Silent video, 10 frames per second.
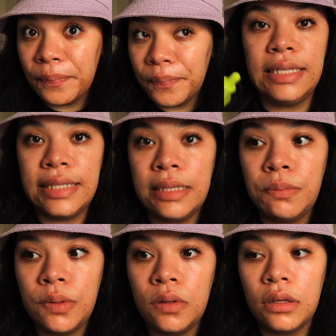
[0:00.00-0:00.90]
It's
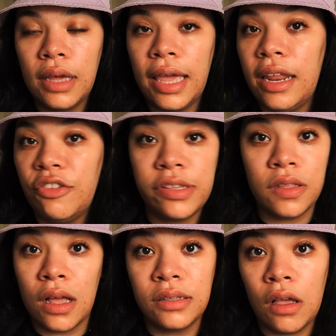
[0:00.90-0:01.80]
simple and it just
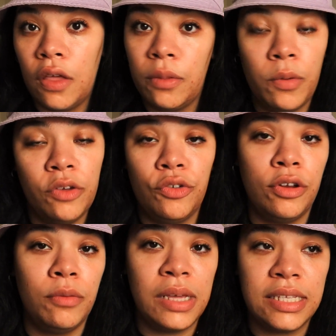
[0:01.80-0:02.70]
locks all the moisture
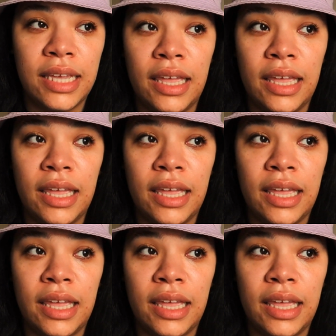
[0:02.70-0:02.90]
into my skin.